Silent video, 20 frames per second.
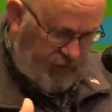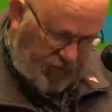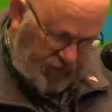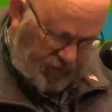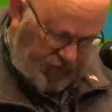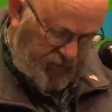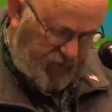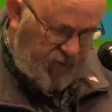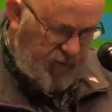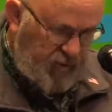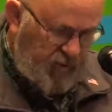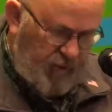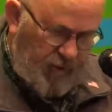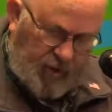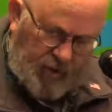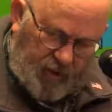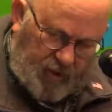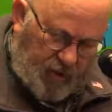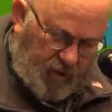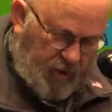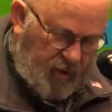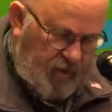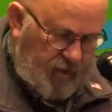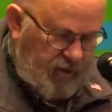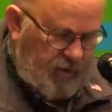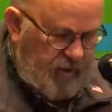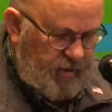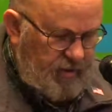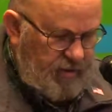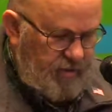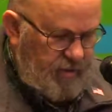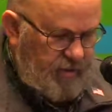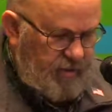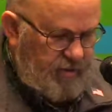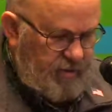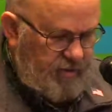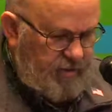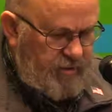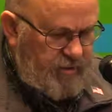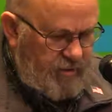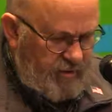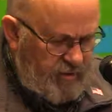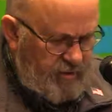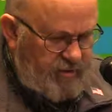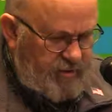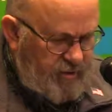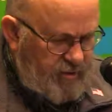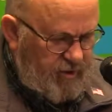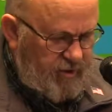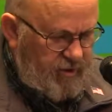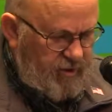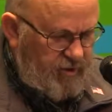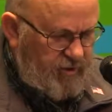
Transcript: So it's